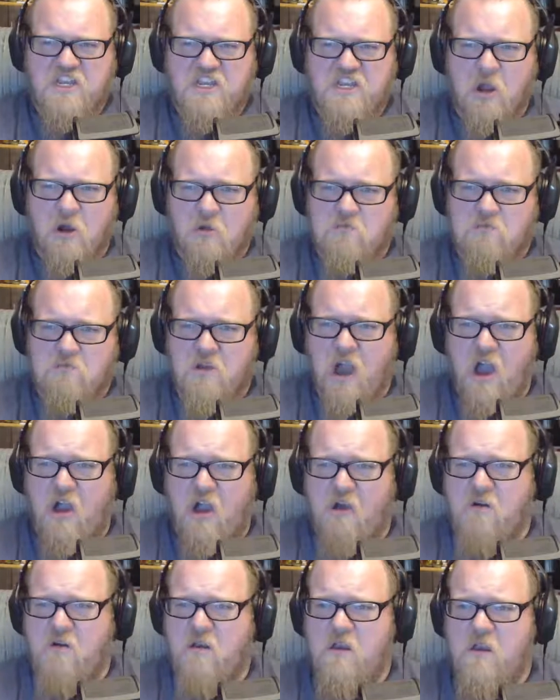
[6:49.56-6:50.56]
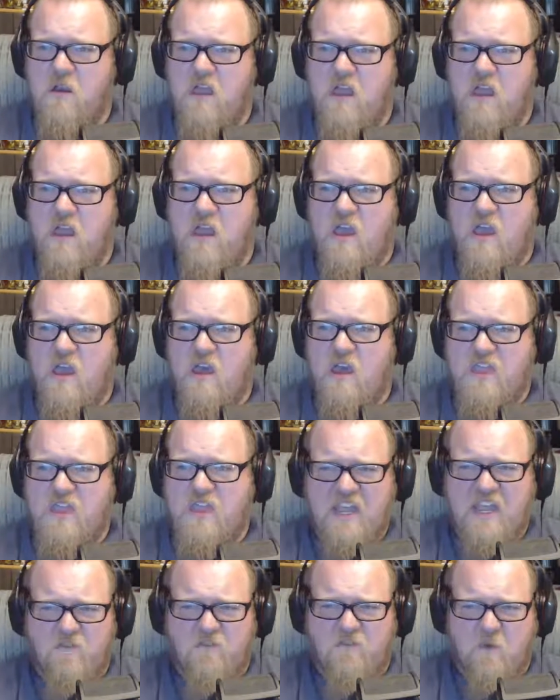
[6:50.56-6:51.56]
don't know. They
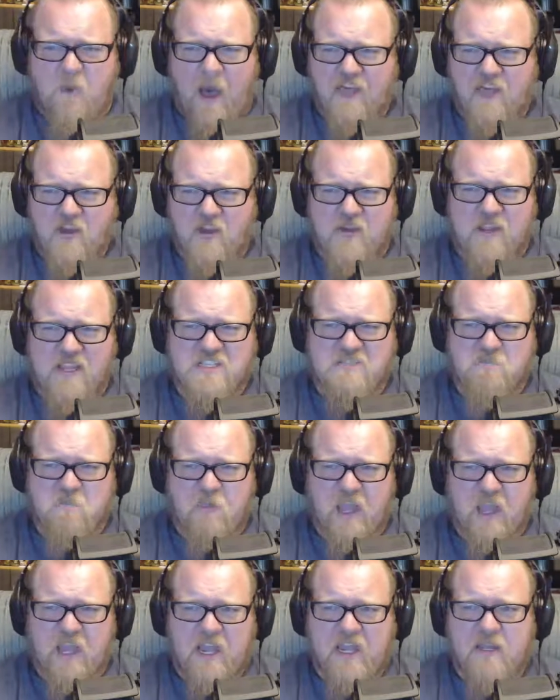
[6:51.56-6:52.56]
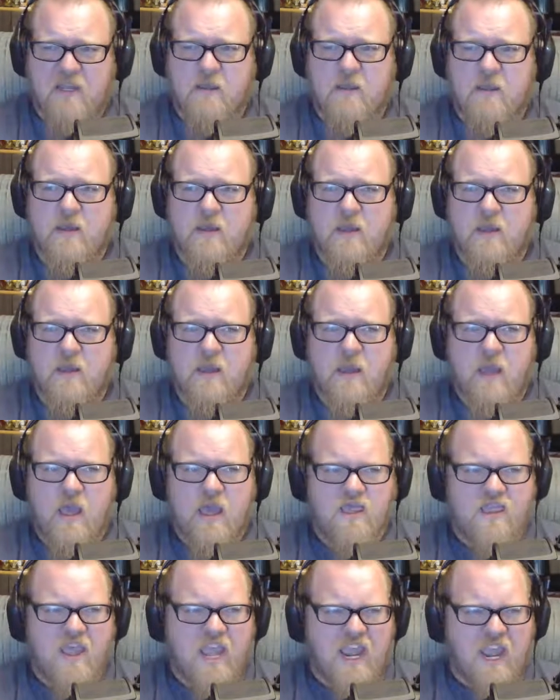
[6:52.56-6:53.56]
never bothered explaining.
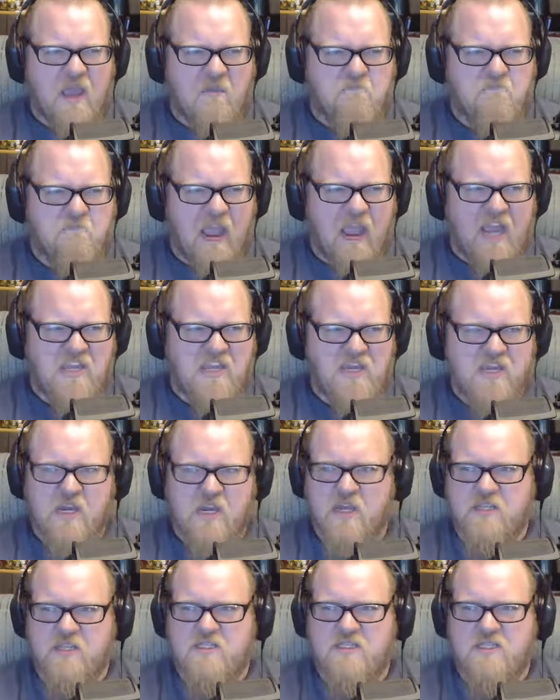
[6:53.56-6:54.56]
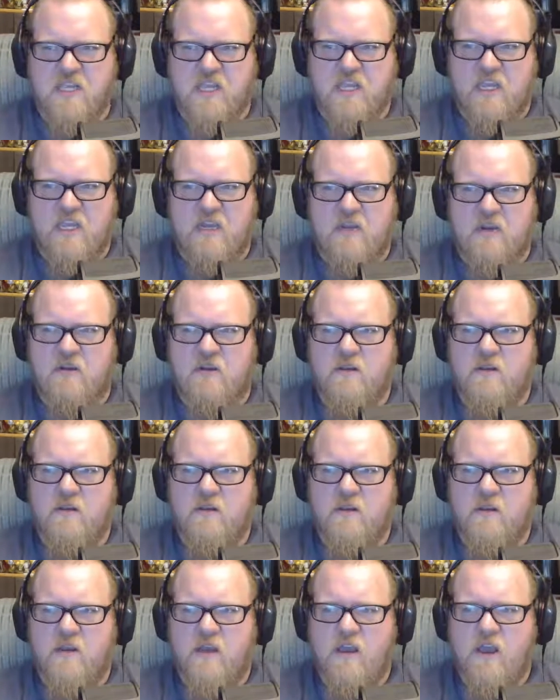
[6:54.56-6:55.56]
They abandoned us, Nikhil.
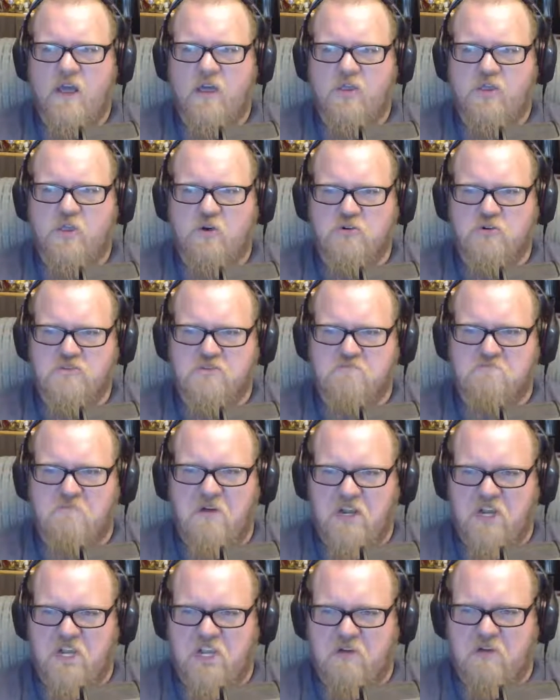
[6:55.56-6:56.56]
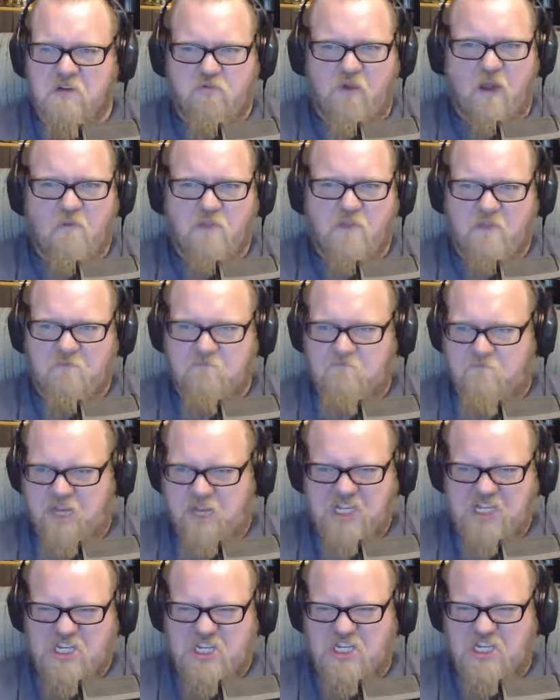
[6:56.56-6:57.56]
Those money-grubbing
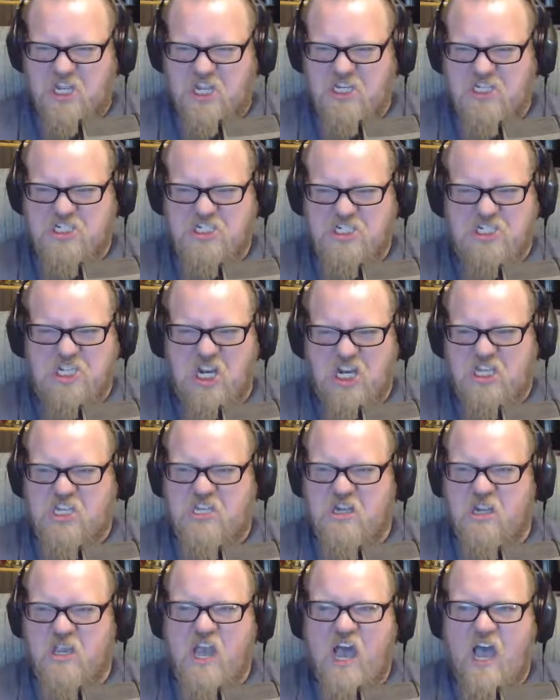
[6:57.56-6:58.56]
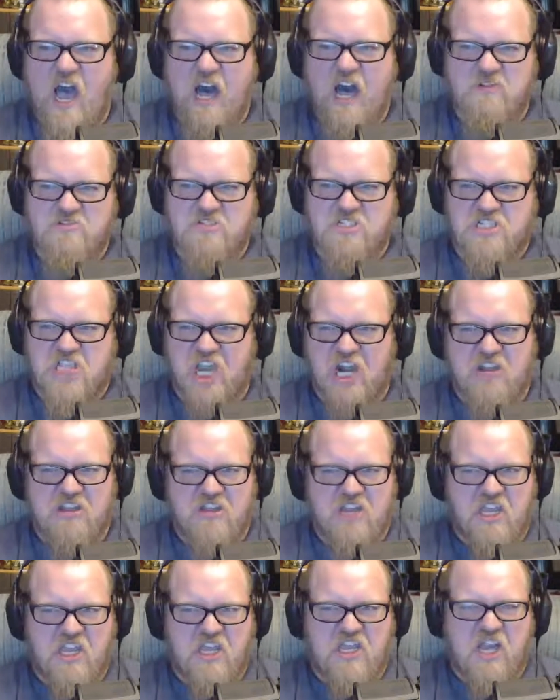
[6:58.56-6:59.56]
pieces of shit. How dare
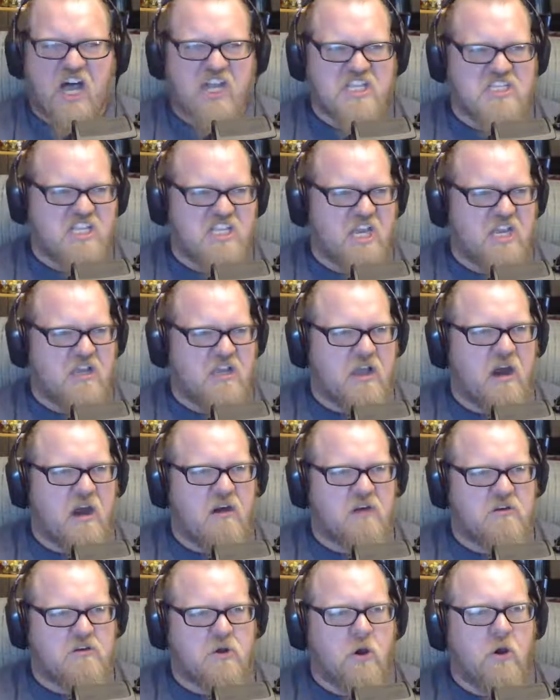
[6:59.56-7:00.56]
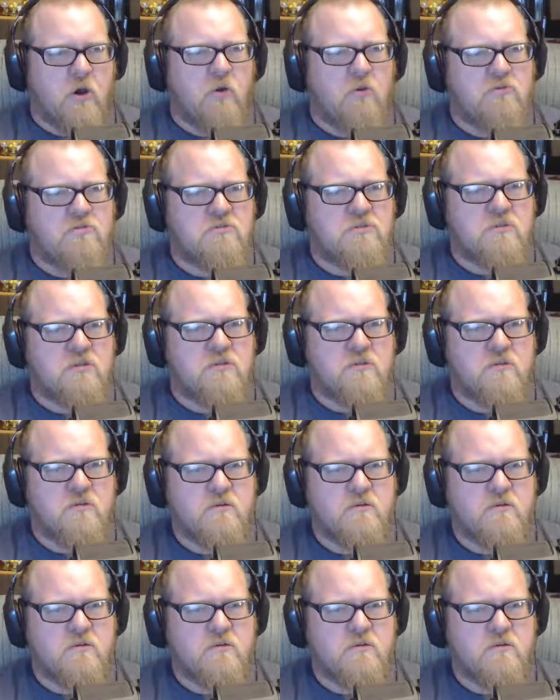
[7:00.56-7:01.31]
they not take our gold?